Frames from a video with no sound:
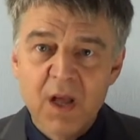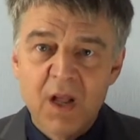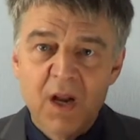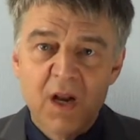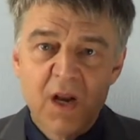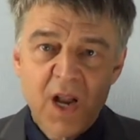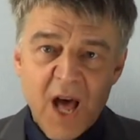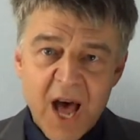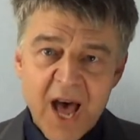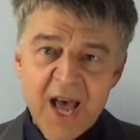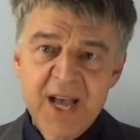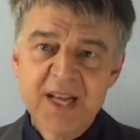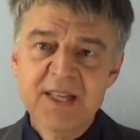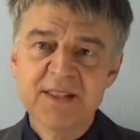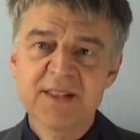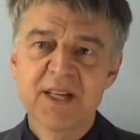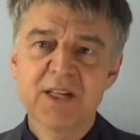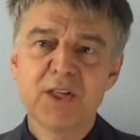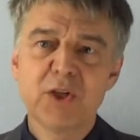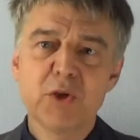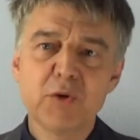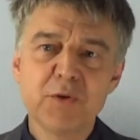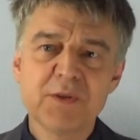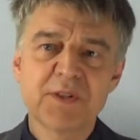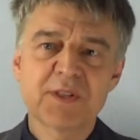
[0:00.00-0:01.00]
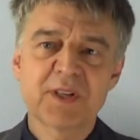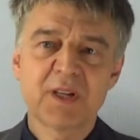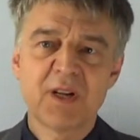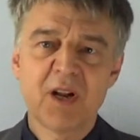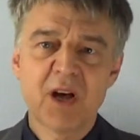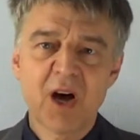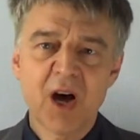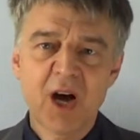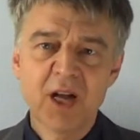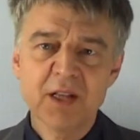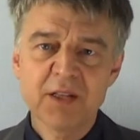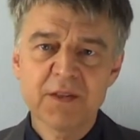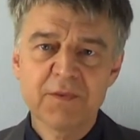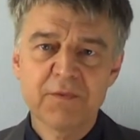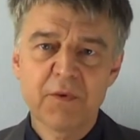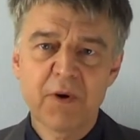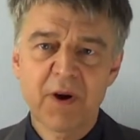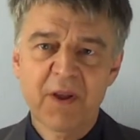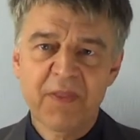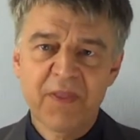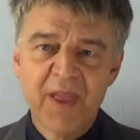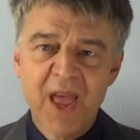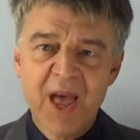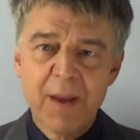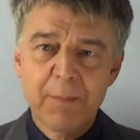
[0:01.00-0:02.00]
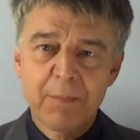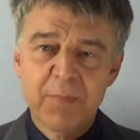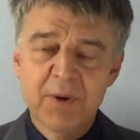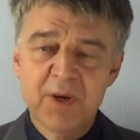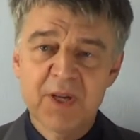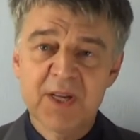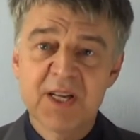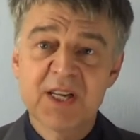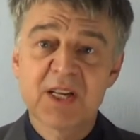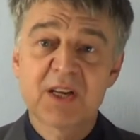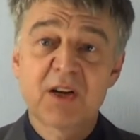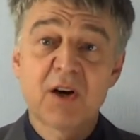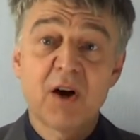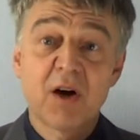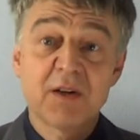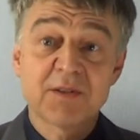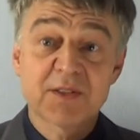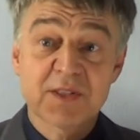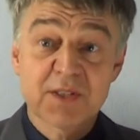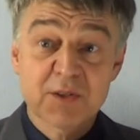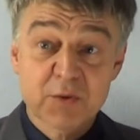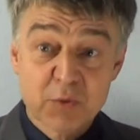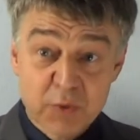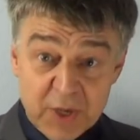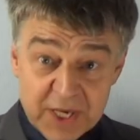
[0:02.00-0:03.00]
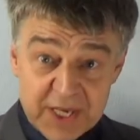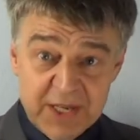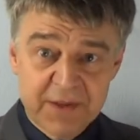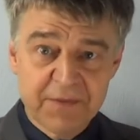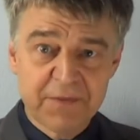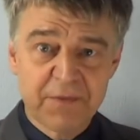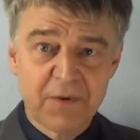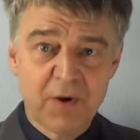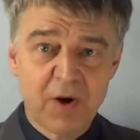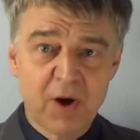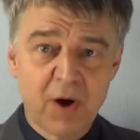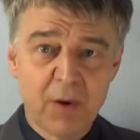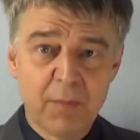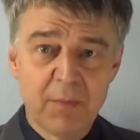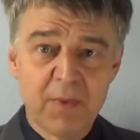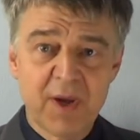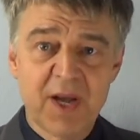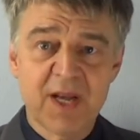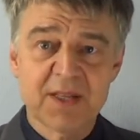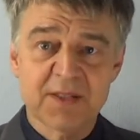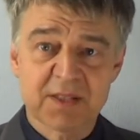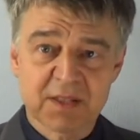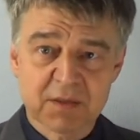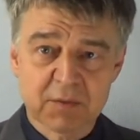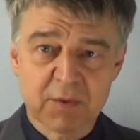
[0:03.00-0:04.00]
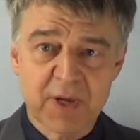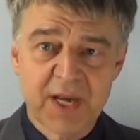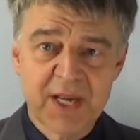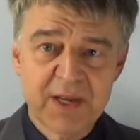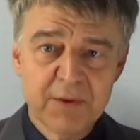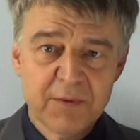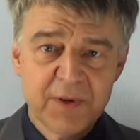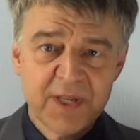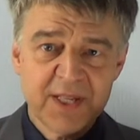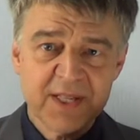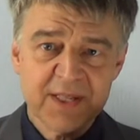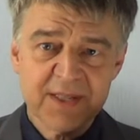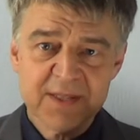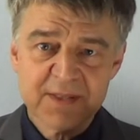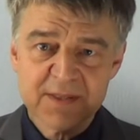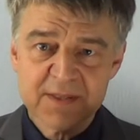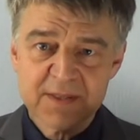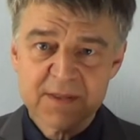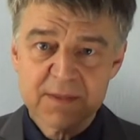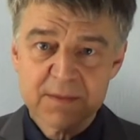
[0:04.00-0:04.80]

Lyes are used a lot, for example, in concentrated form as terrain greeners.